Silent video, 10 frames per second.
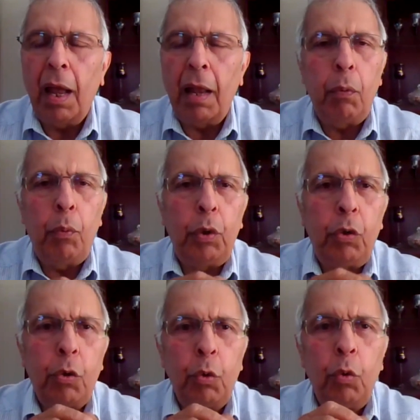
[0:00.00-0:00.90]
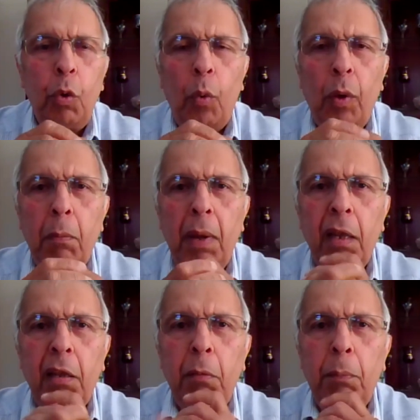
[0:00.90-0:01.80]
And if we do, what
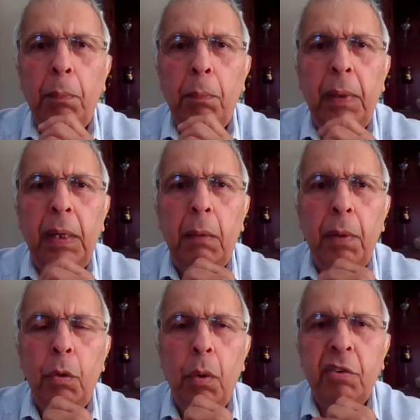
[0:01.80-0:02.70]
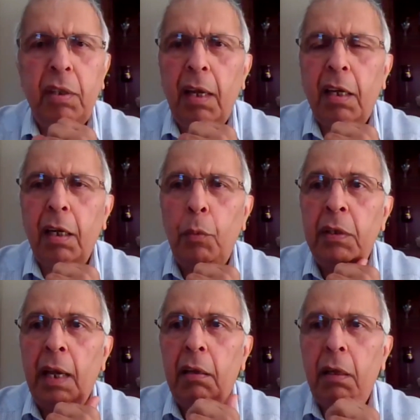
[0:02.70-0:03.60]
about the people who are stuck
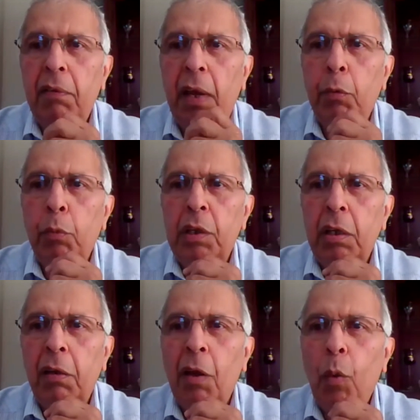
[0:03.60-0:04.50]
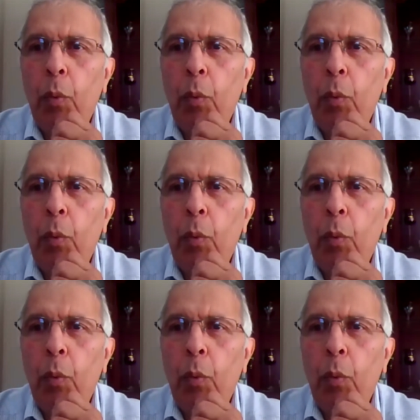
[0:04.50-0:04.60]
with negative equity?